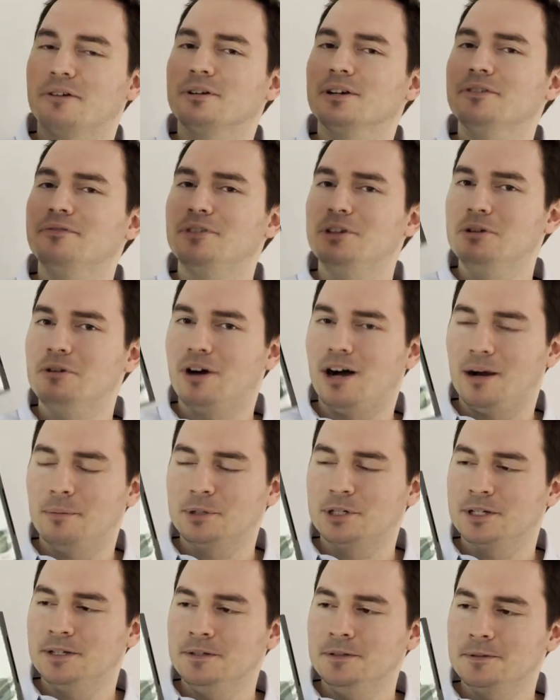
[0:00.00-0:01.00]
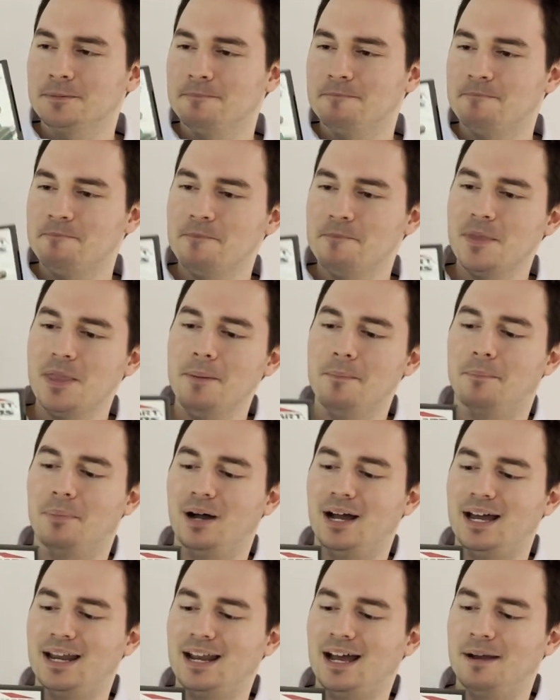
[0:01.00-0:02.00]
were a few options,
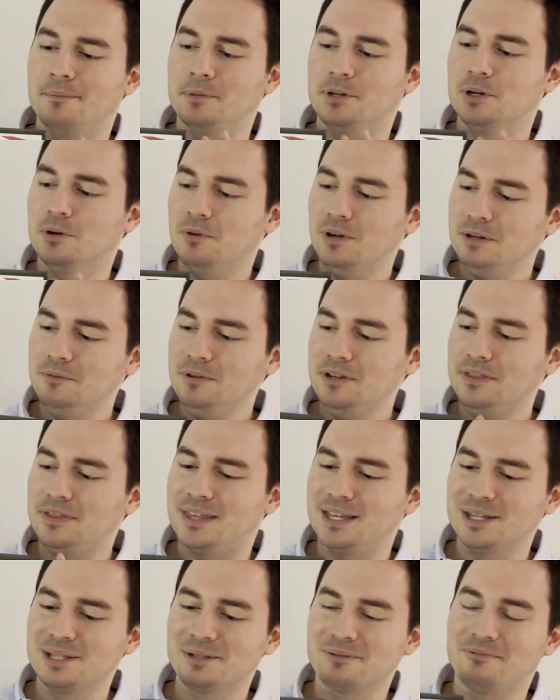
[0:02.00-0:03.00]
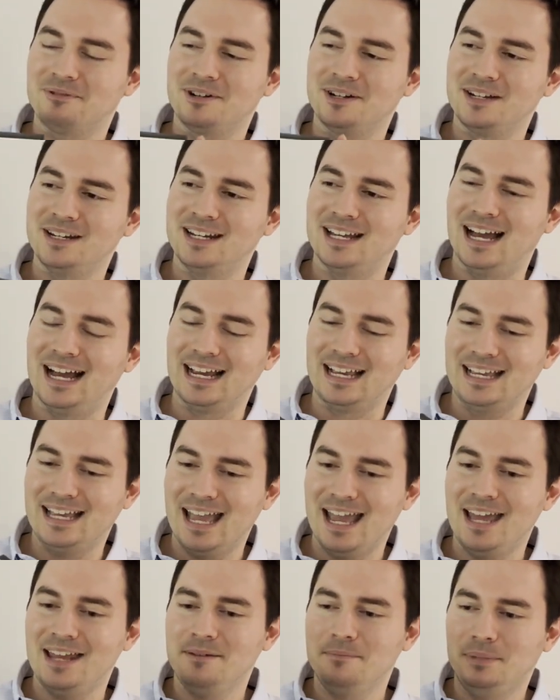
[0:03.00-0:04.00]
but I'm going with this one
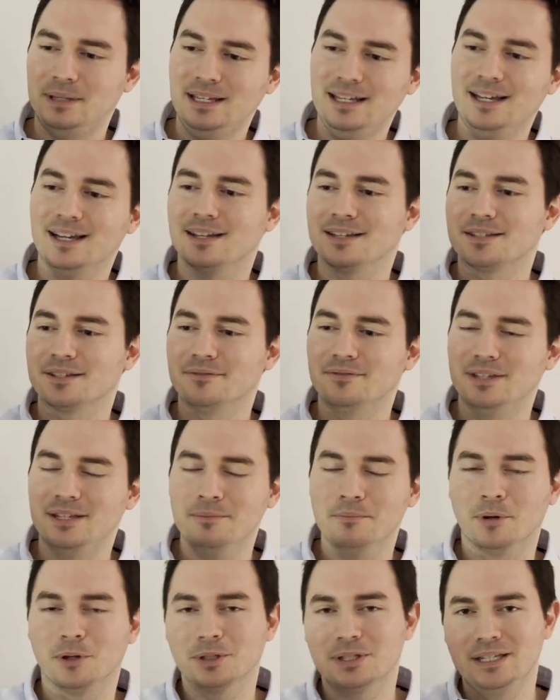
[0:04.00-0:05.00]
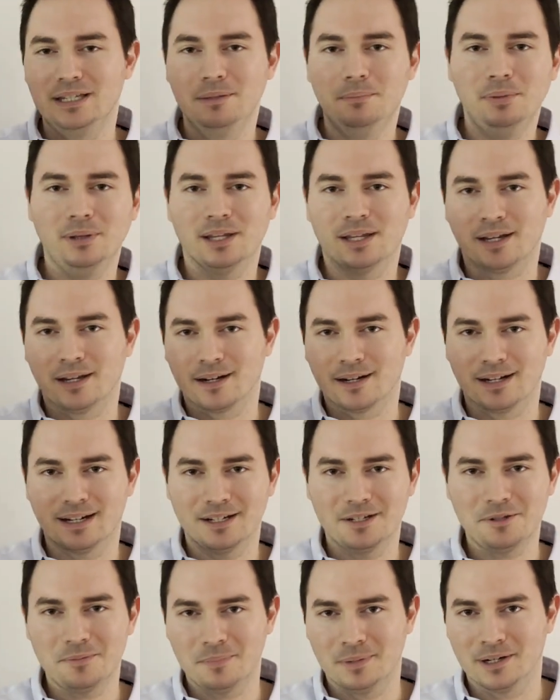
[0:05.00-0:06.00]
again because of the multiplayer
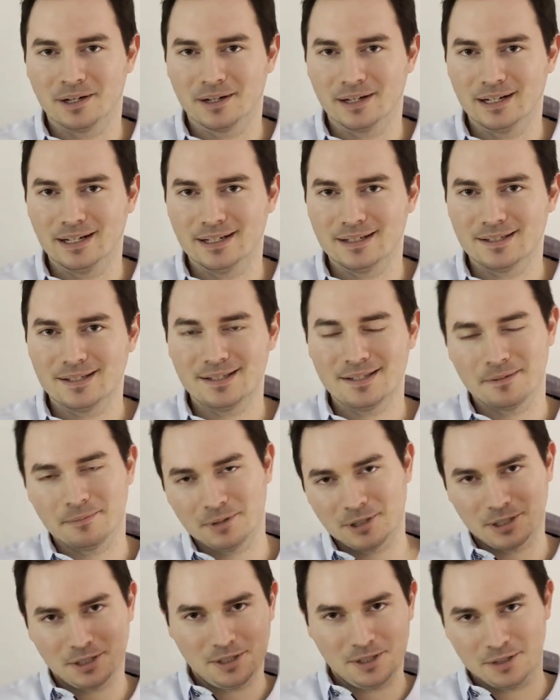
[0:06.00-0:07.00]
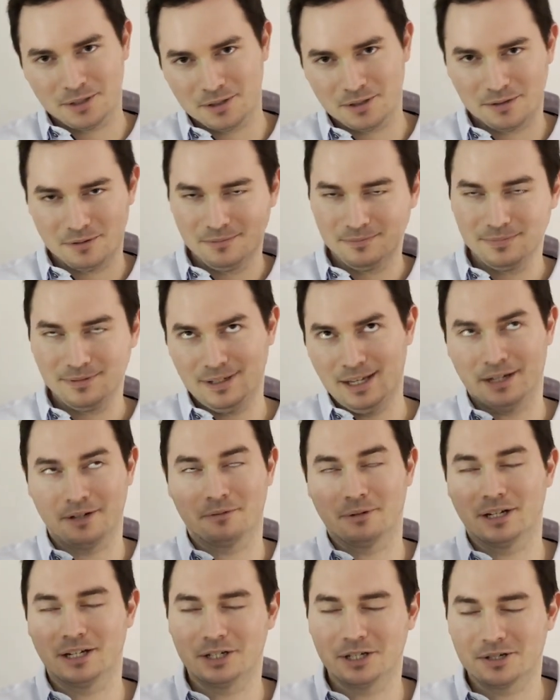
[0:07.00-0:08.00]
experience, similar to kind of
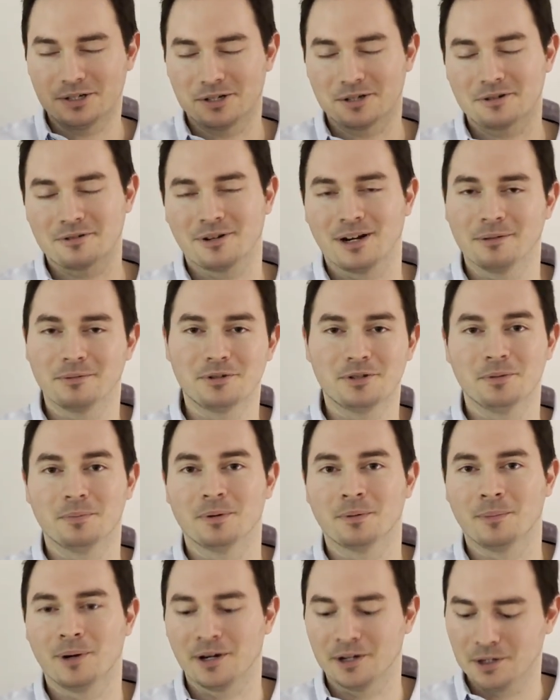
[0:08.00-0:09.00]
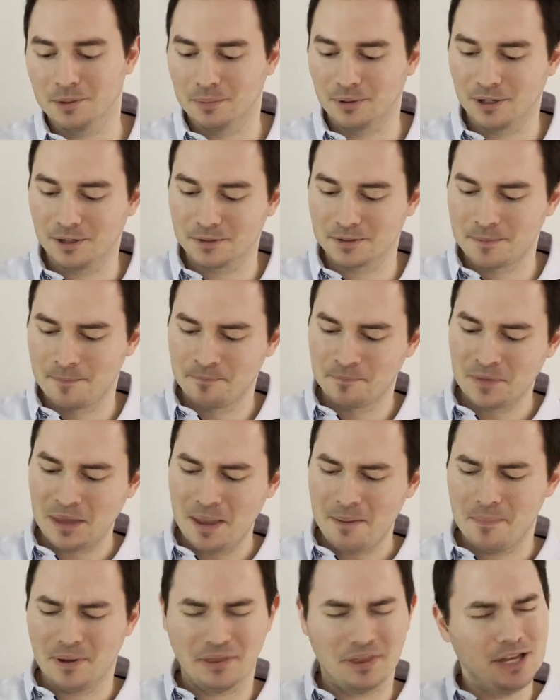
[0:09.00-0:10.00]
what I just described with Super Mario Bros.
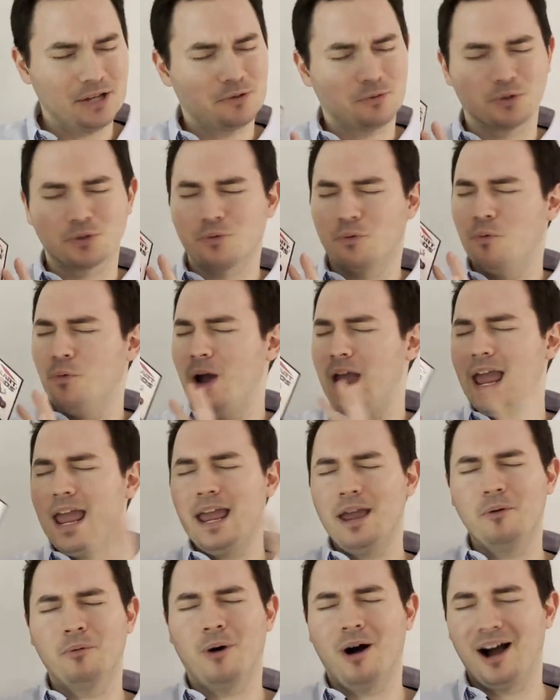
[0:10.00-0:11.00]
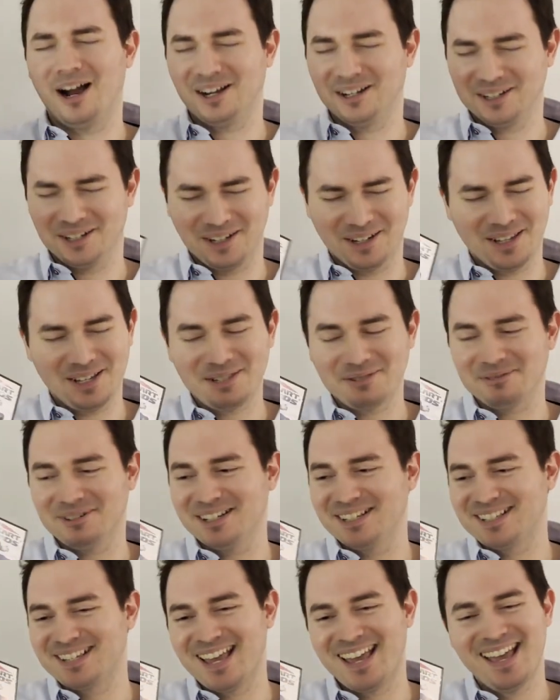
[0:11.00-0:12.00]
But this was way wilder. This
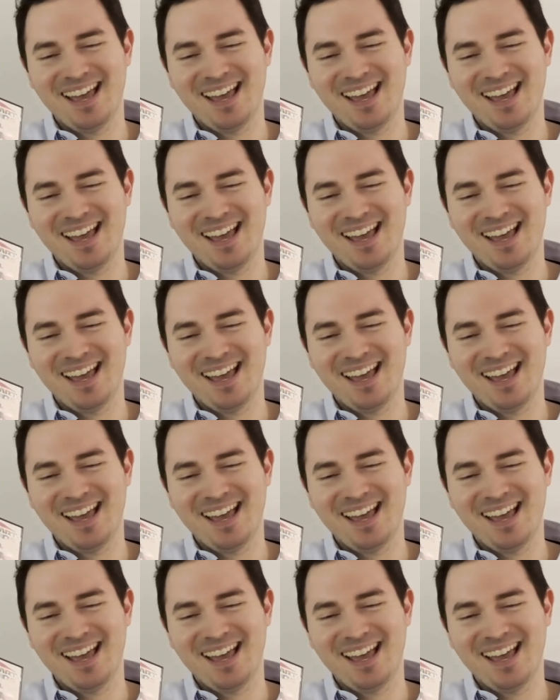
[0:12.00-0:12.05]
was